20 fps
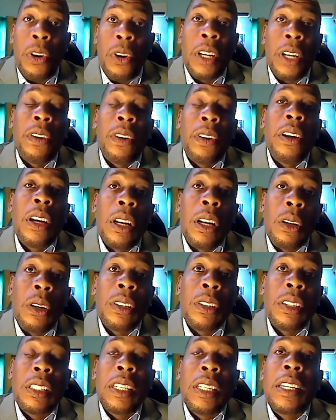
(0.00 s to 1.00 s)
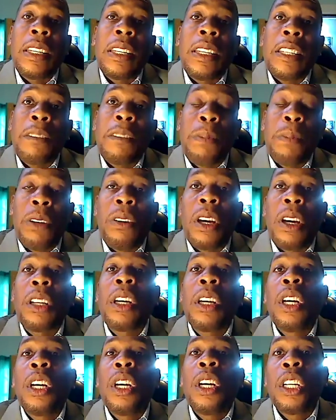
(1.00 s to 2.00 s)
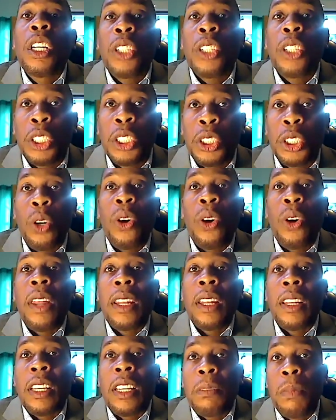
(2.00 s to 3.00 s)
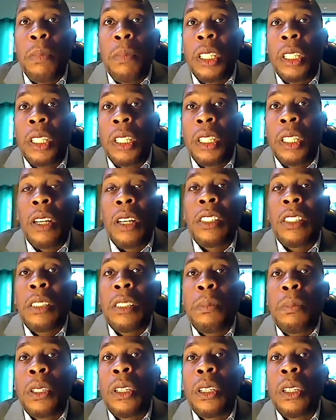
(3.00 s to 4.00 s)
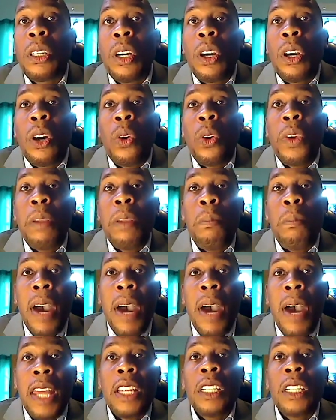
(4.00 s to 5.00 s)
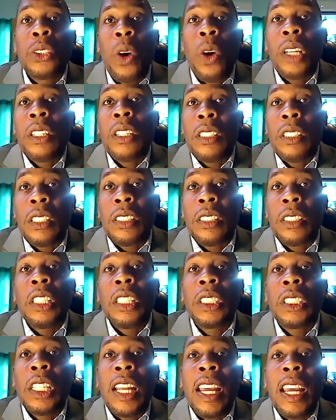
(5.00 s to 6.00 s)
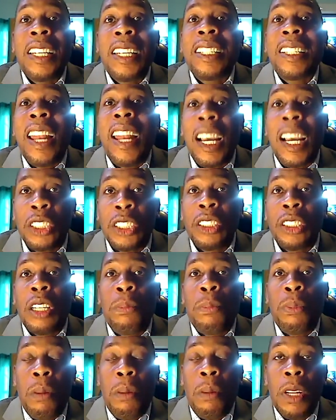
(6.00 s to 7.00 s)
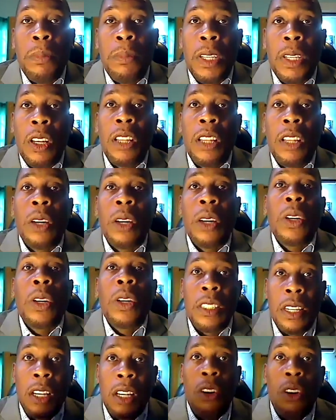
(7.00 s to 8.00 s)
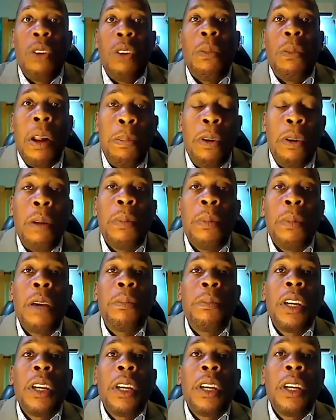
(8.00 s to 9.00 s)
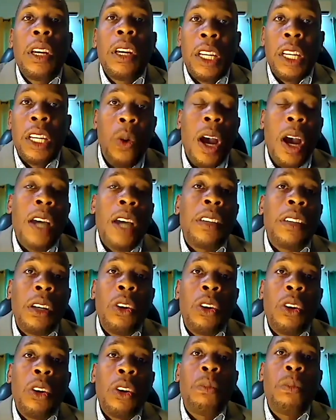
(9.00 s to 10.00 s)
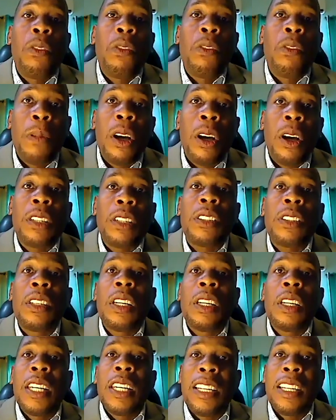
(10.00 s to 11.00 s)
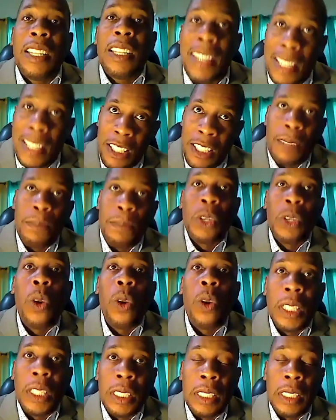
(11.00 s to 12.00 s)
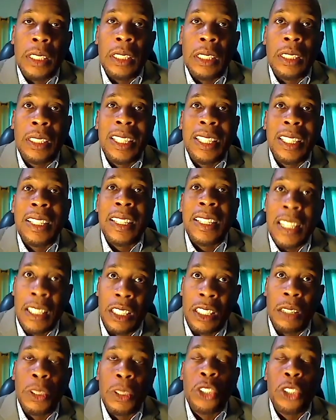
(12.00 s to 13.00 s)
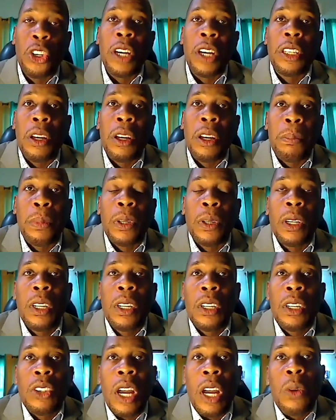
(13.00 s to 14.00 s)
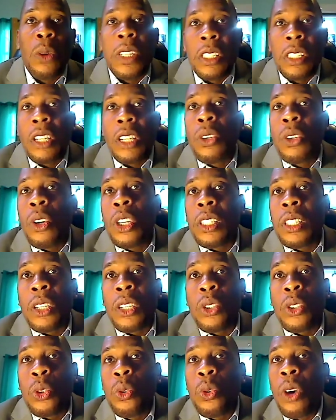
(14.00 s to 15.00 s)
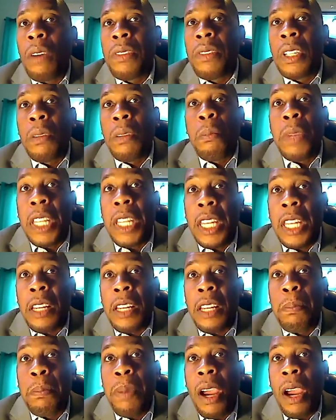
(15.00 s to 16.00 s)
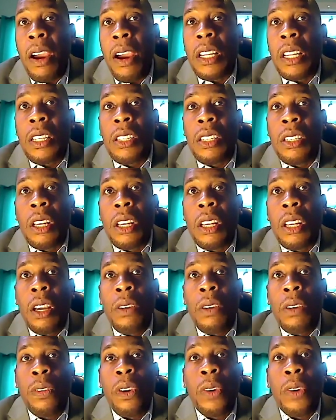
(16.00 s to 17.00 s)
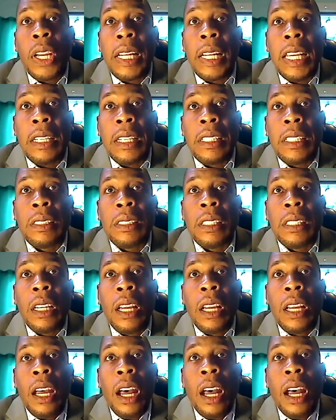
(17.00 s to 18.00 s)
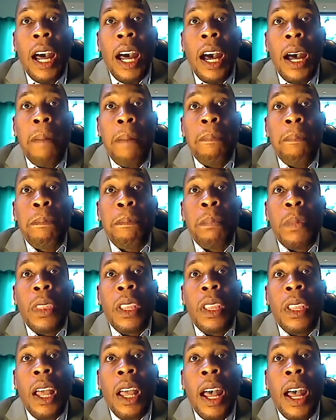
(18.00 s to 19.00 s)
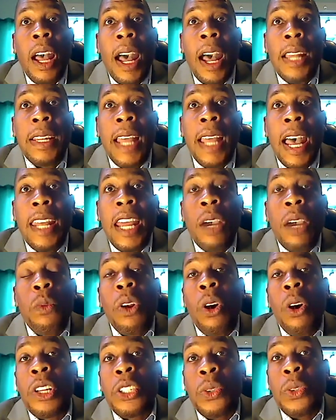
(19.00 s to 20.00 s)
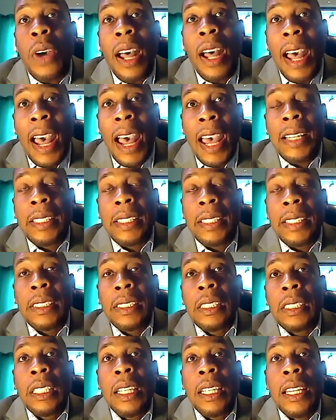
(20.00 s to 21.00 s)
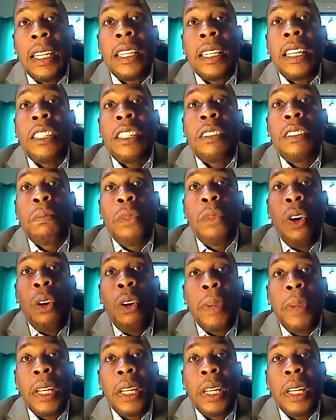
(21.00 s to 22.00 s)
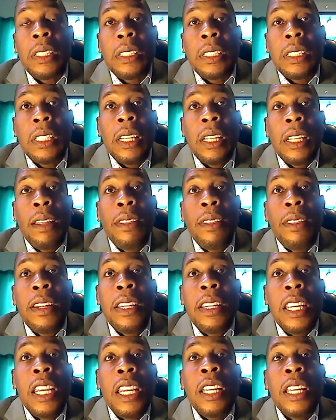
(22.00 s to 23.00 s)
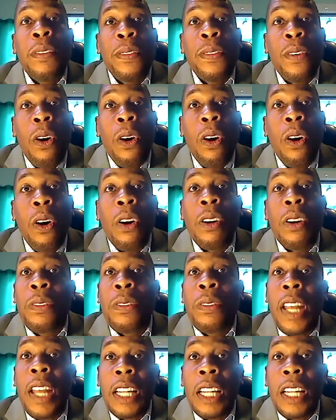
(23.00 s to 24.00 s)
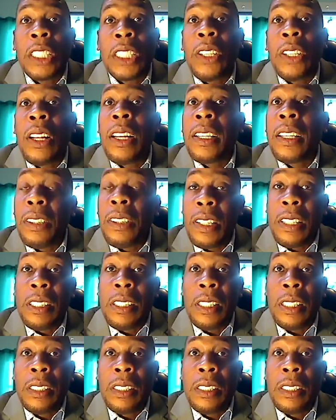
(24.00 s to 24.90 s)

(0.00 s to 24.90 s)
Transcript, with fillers: very closely in this period to ensure that as much as possible we manage what is essentially an international problem. In other words, it's a global problem, it requires a global response, it needs to be coordinated, it needs to be joined up. So I would say those are two of the immediate priorities for regulators. Um, and, and I would also add, in this moment, the need for financial literacy.